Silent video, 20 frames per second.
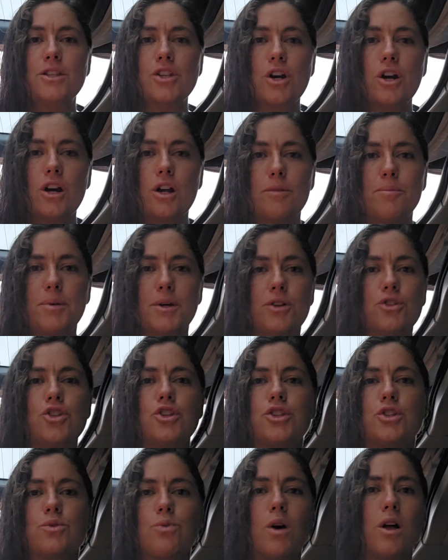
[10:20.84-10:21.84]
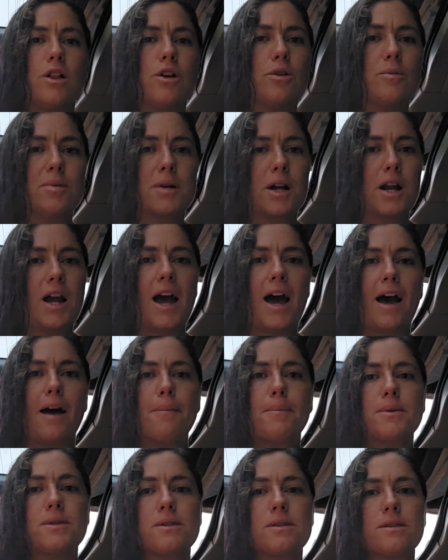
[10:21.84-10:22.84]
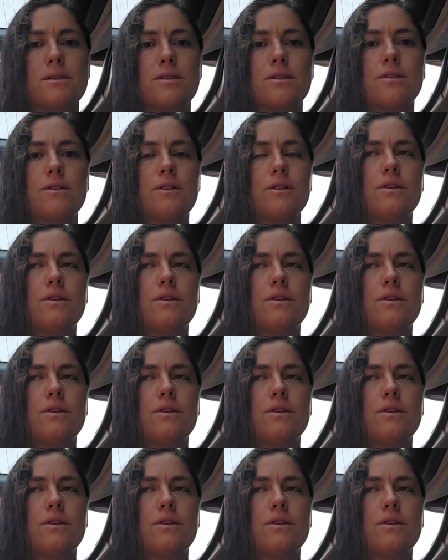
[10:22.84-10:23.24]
it's a hard pill to swallow, perhaps,